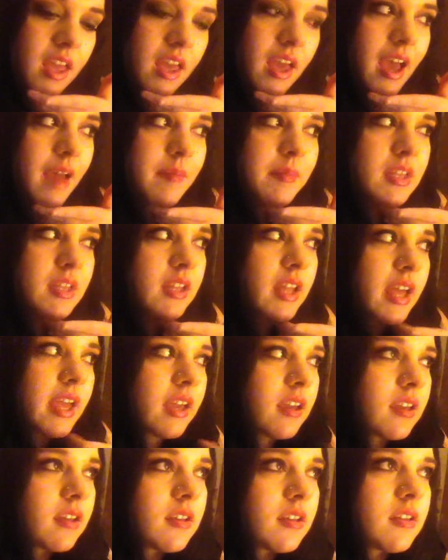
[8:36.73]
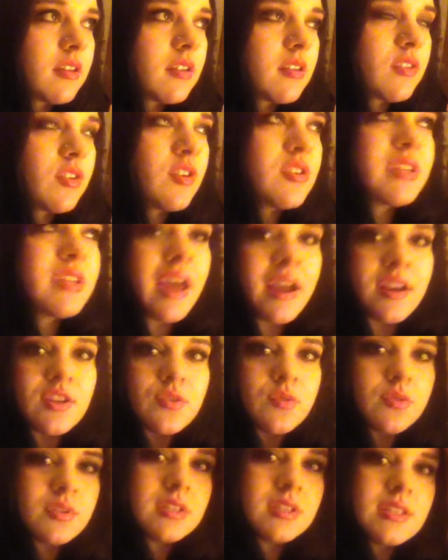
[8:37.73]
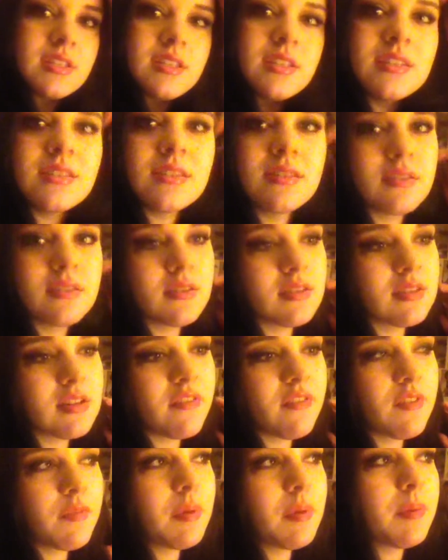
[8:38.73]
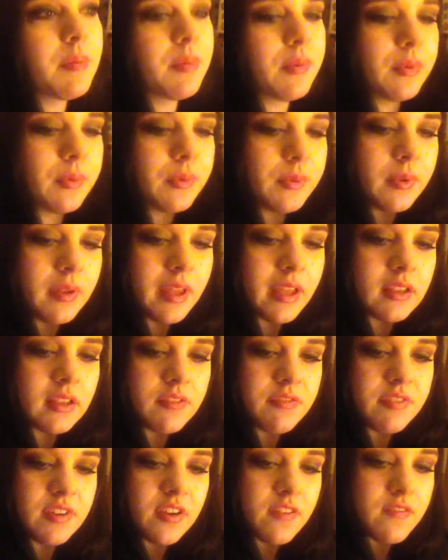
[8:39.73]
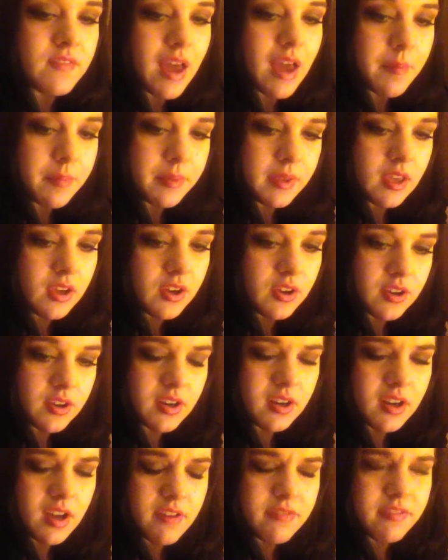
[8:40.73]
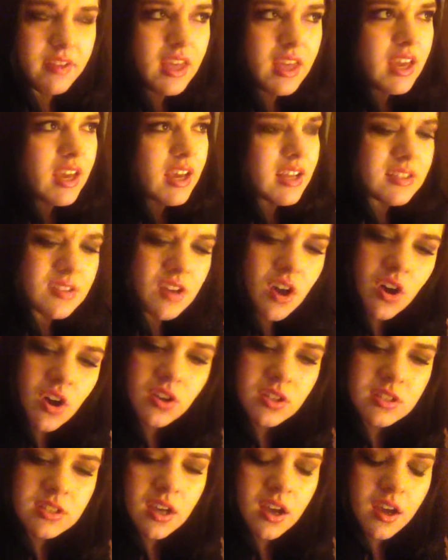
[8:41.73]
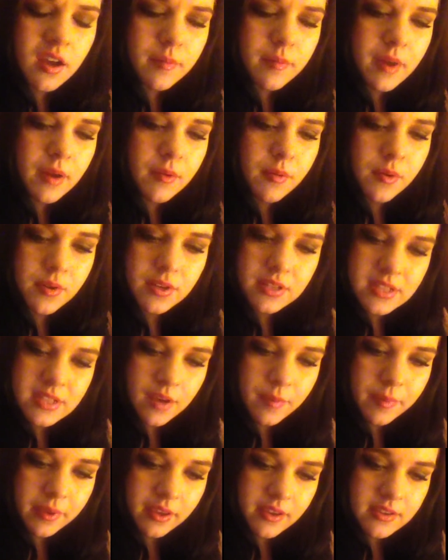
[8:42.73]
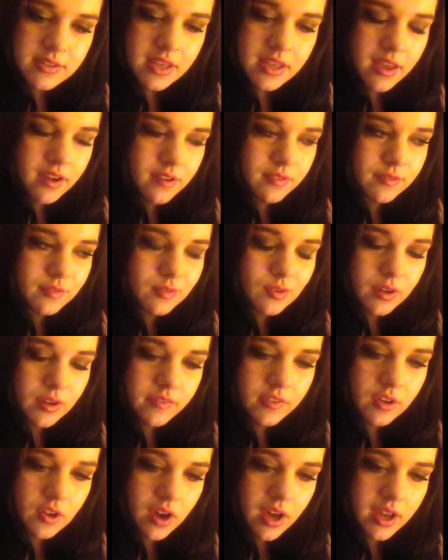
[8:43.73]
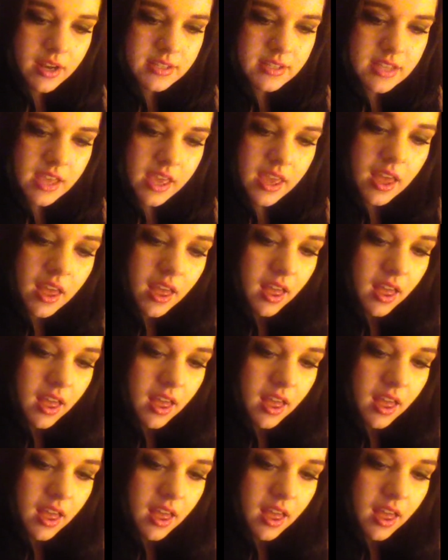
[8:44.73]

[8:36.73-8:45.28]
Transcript: mean, like, there's actual diseases and stuff of people who, like, the fear of not being good enough. It's called, I wrote it down because I don't even know how to say it.